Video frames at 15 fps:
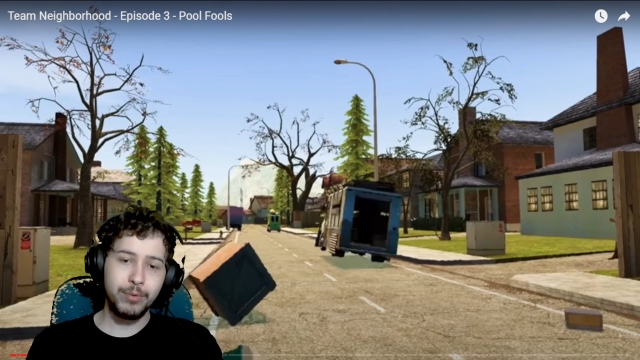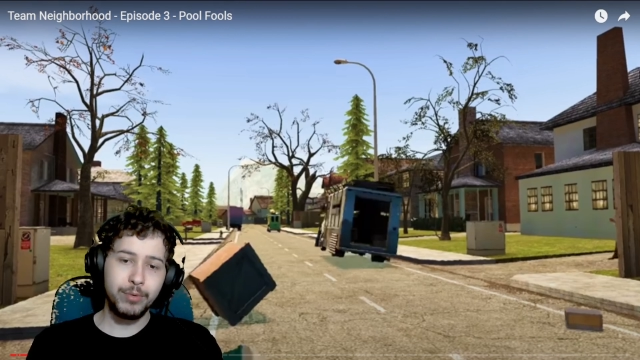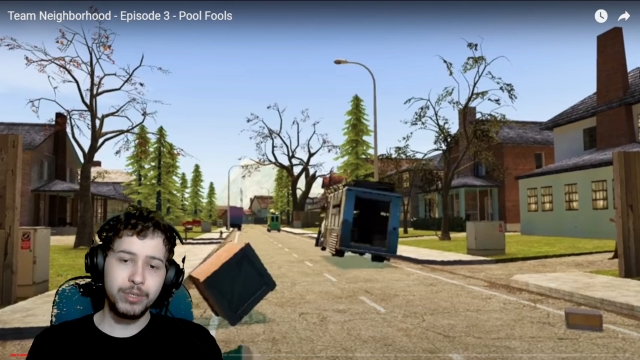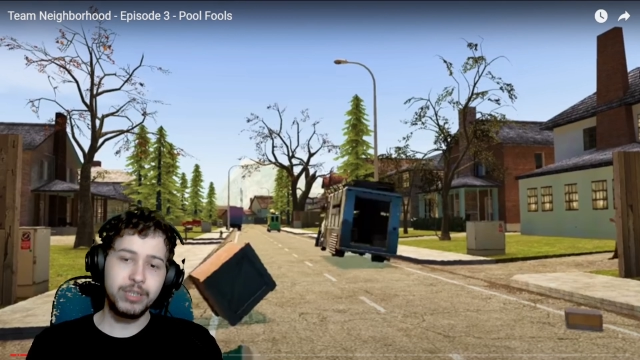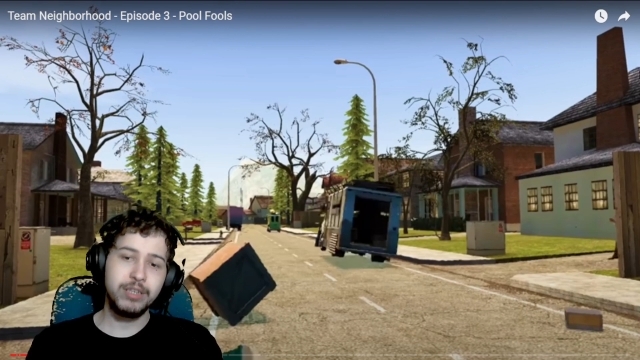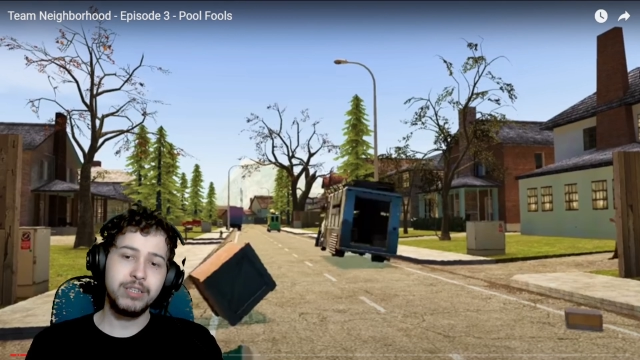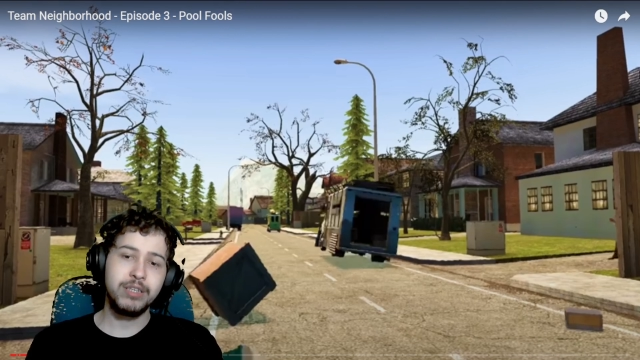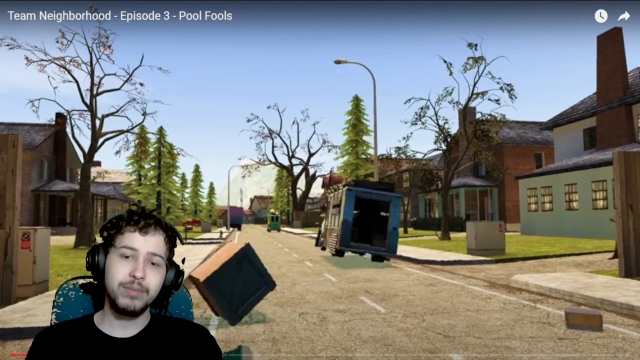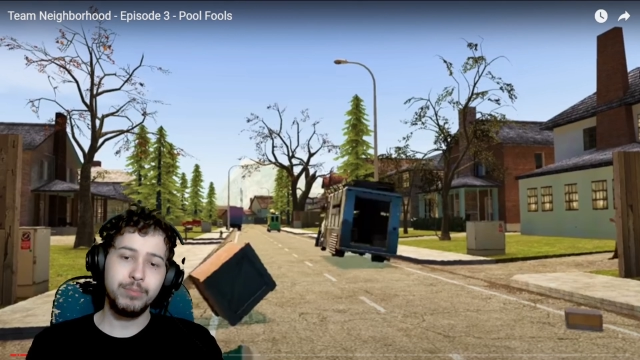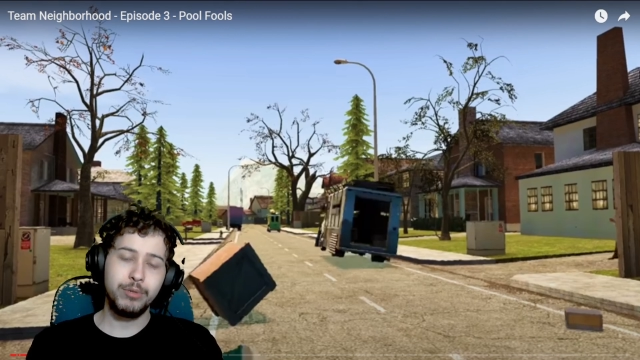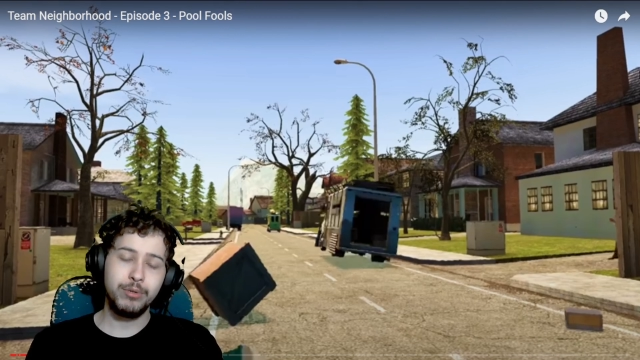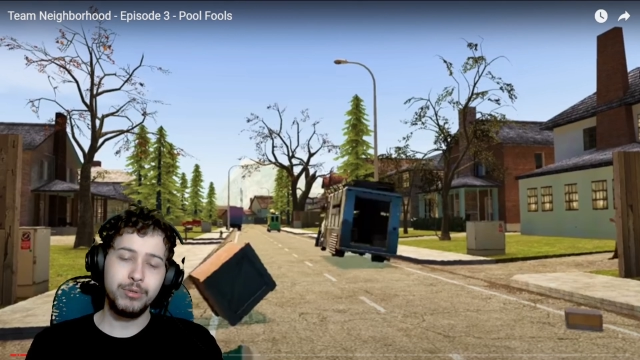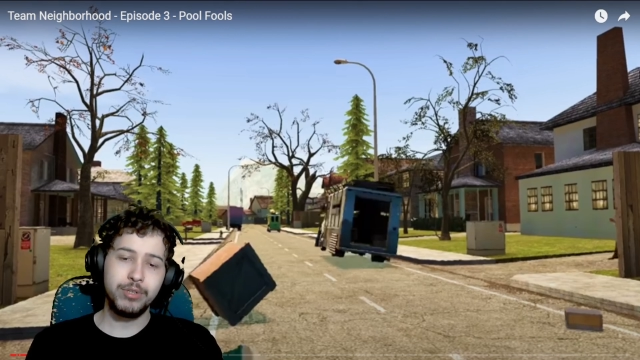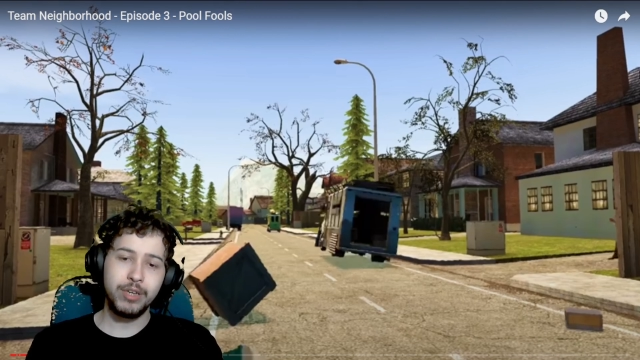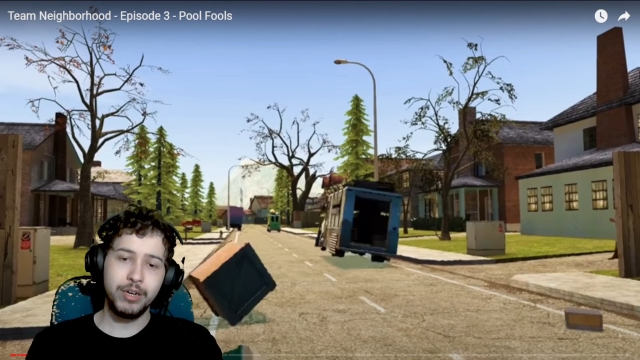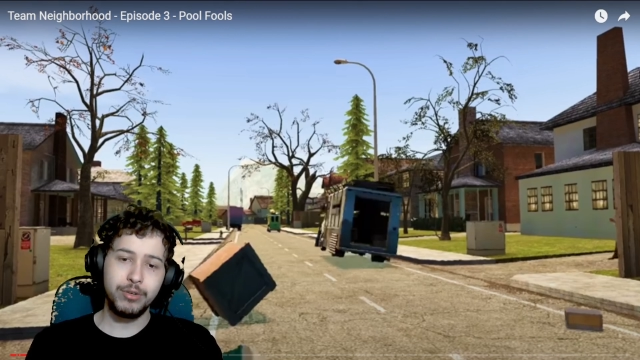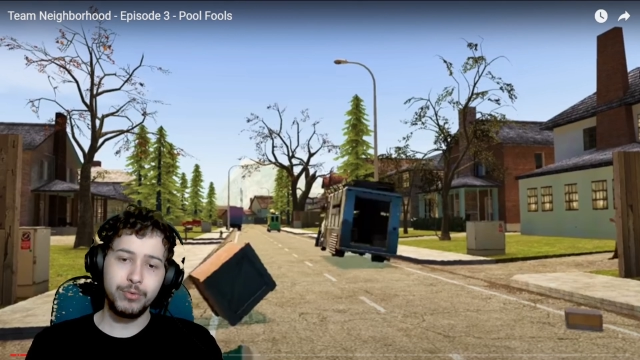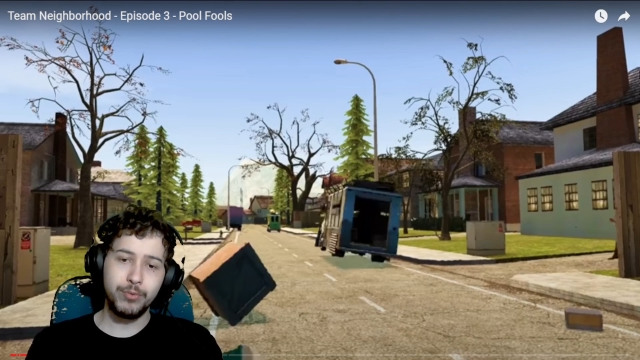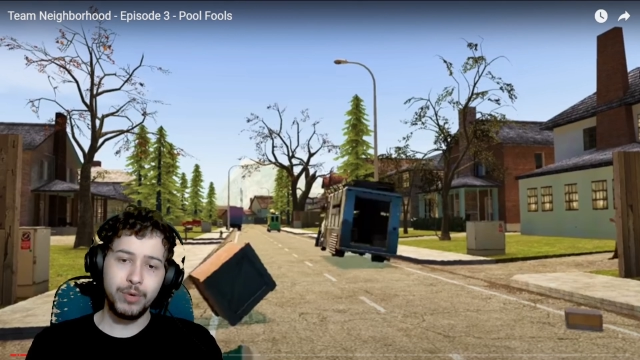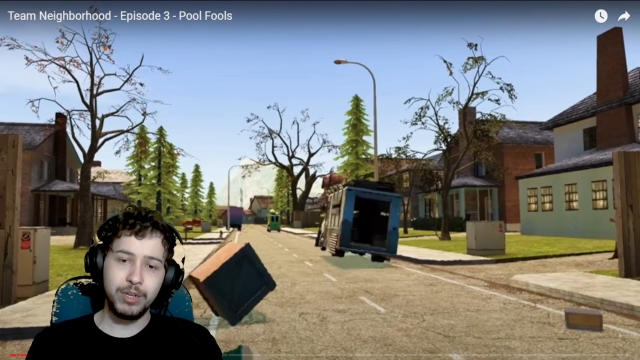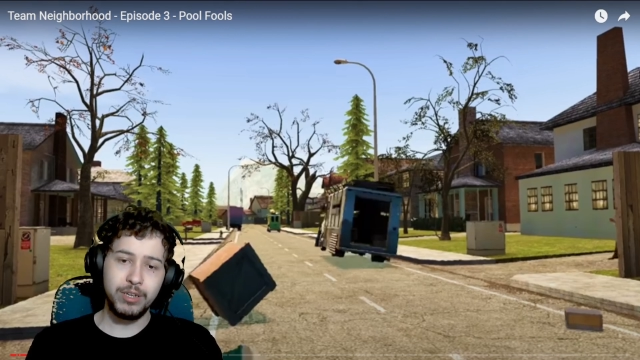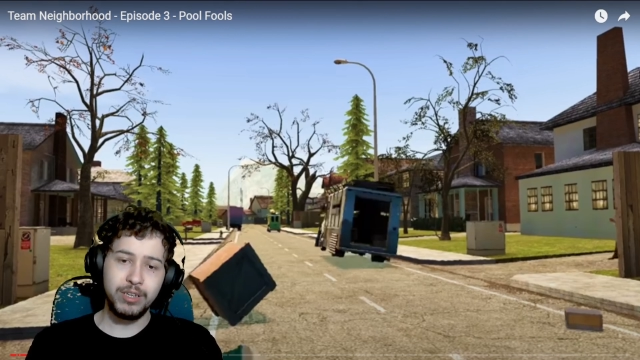we see Blue Scout
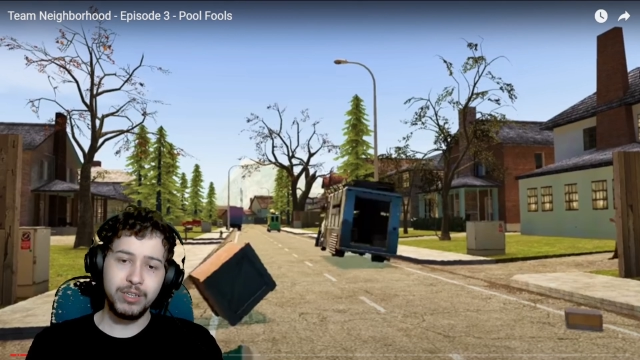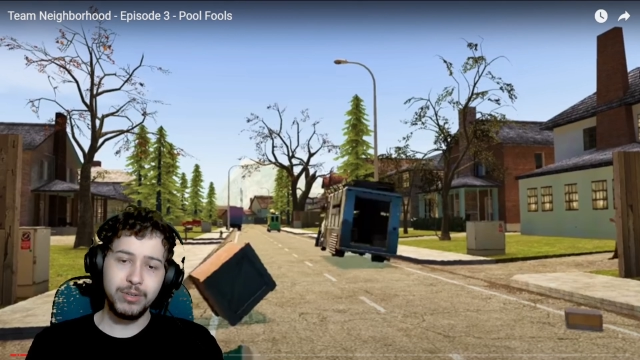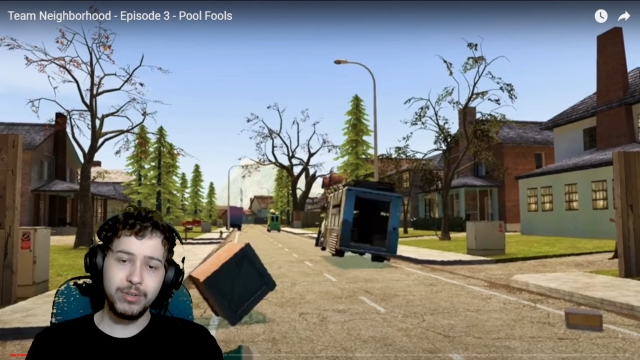running